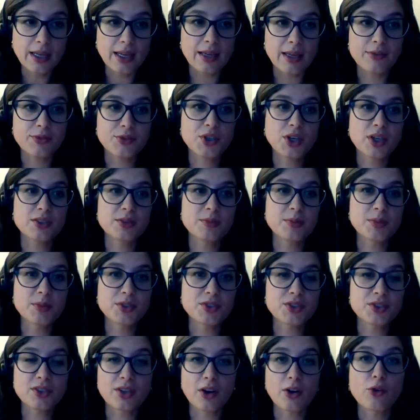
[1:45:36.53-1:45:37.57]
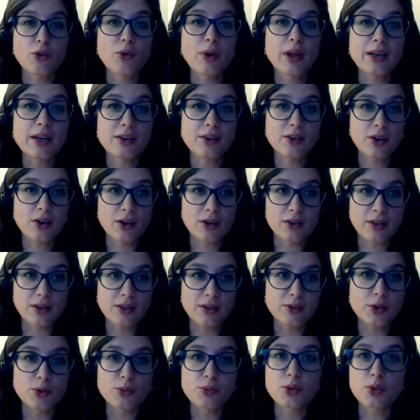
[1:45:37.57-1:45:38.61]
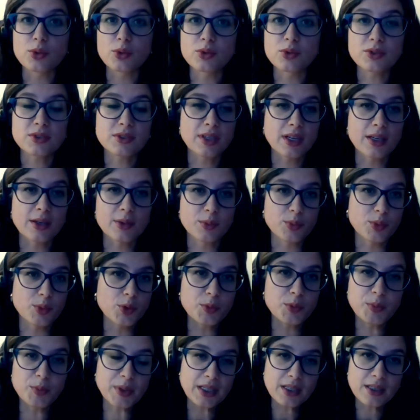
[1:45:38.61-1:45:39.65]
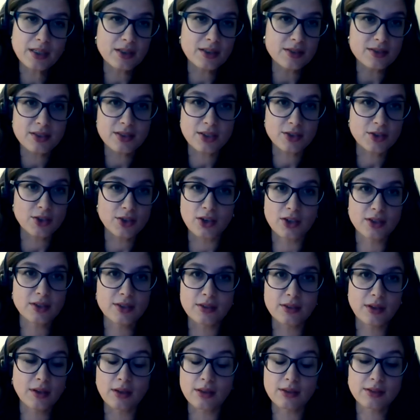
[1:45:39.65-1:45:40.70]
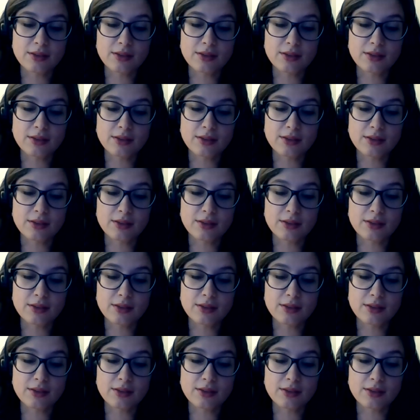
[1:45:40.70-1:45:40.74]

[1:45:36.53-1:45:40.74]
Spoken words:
if judgments are rendered under rules that would be considered